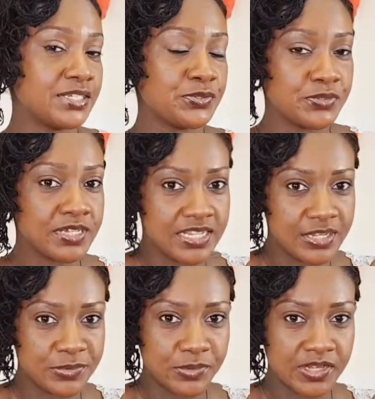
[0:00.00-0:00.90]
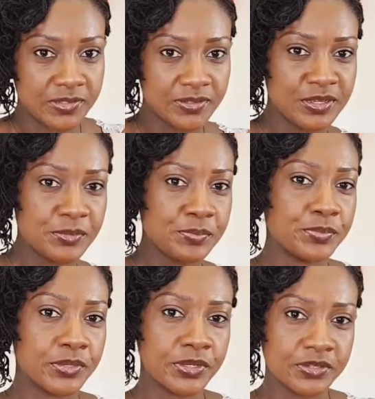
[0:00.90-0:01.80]
really well,
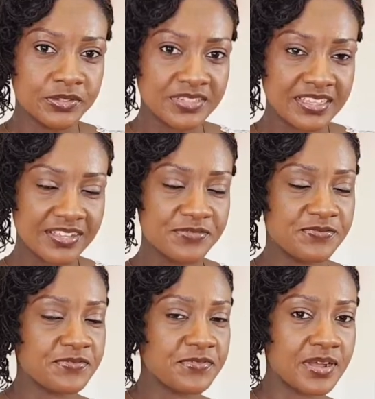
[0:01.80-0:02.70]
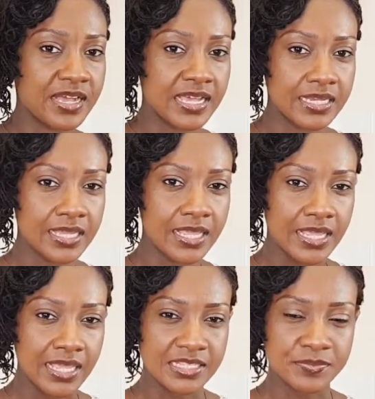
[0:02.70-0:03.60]
grilled, fried,
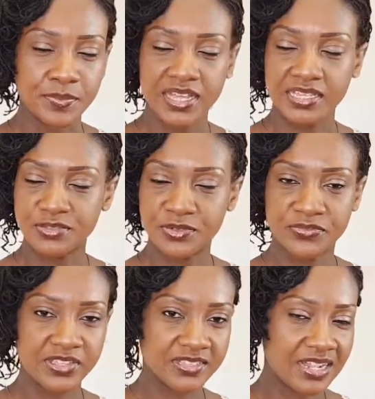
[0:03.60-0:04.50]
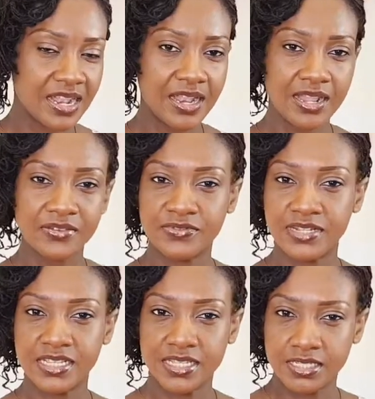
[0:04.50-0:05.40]
and spiced with this
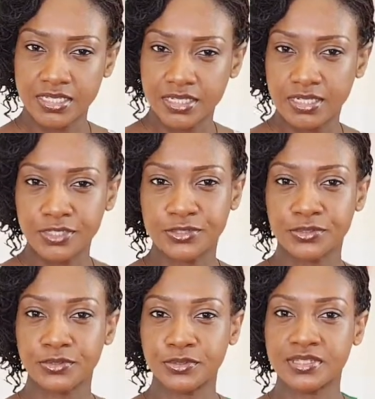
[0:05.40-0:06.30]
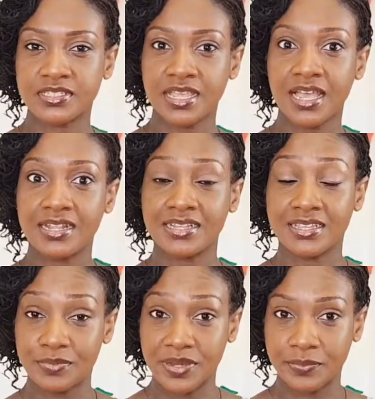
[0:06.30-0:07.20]
lovely chili sauce and
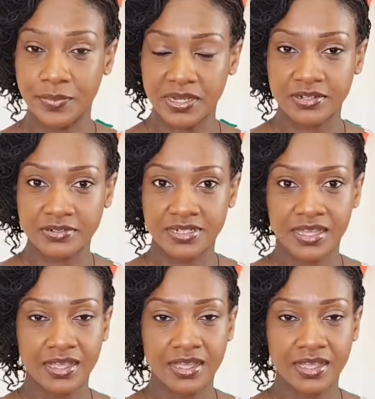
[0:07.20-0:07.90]
kebab powder,